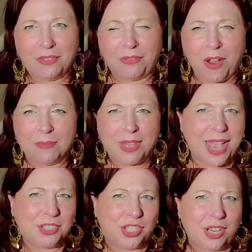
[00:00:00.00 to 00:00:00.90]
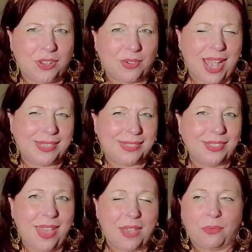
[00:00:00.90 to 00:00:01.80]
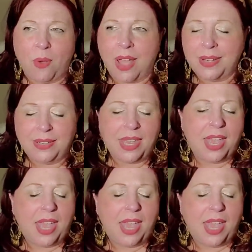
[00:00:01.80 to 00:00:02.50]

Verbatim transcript: from last year. I still have one